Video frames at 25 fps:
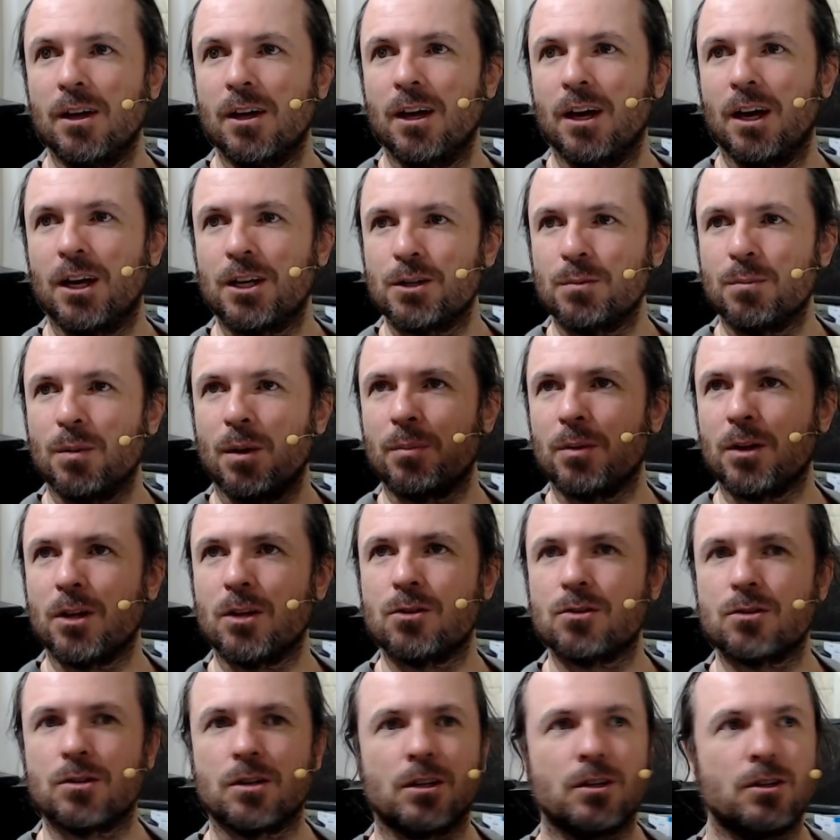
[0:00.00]
Actually, it might be
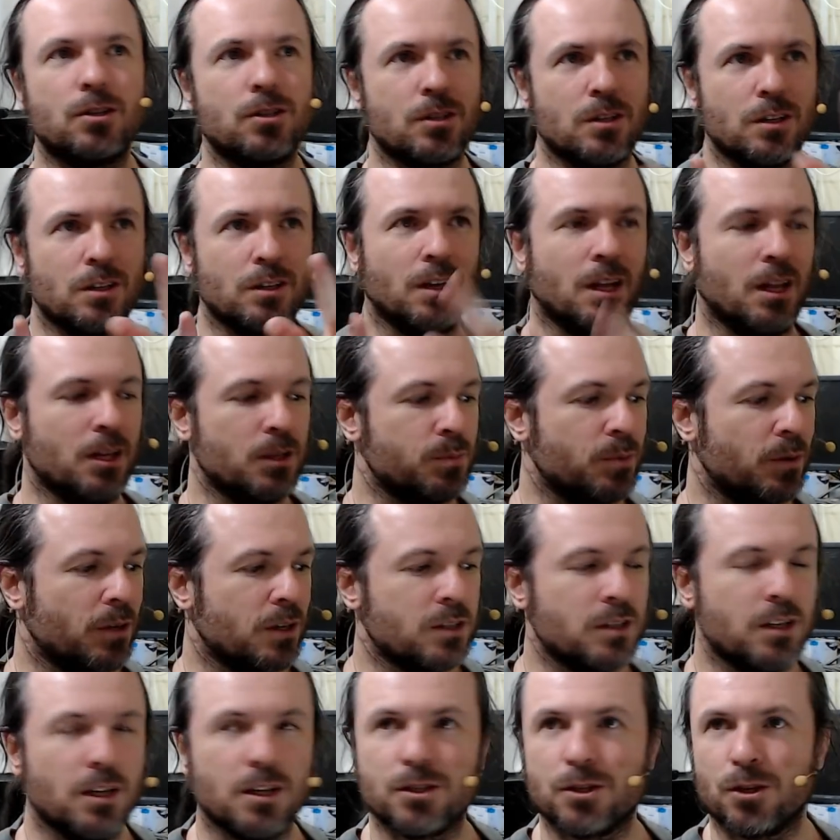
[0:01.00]
interesting, just a last
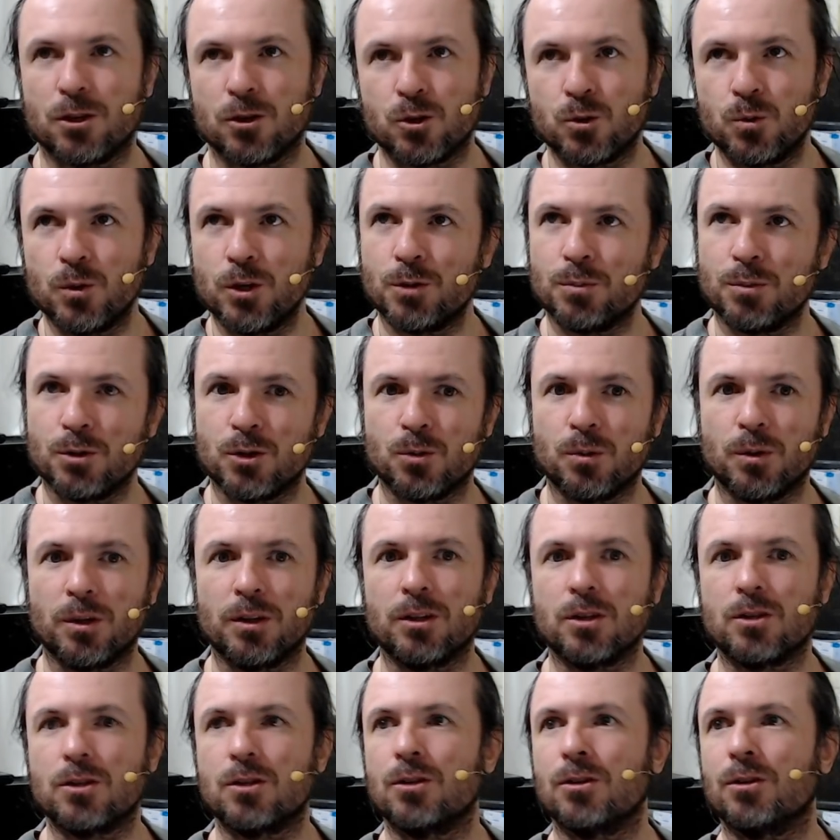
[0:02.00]
minute test. I'll switch between
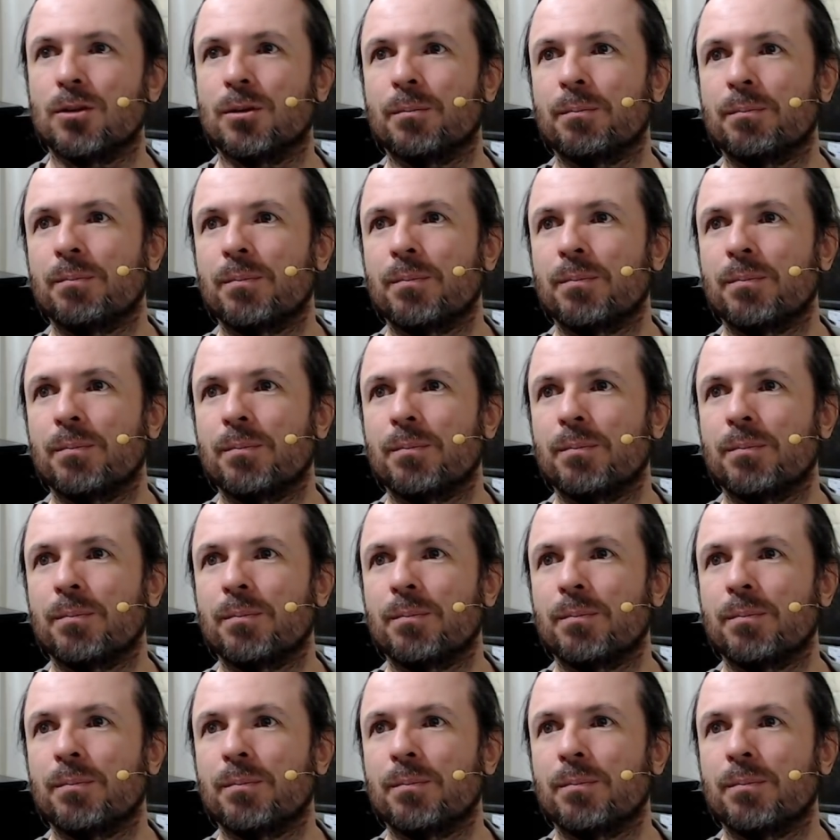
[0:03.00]
the two.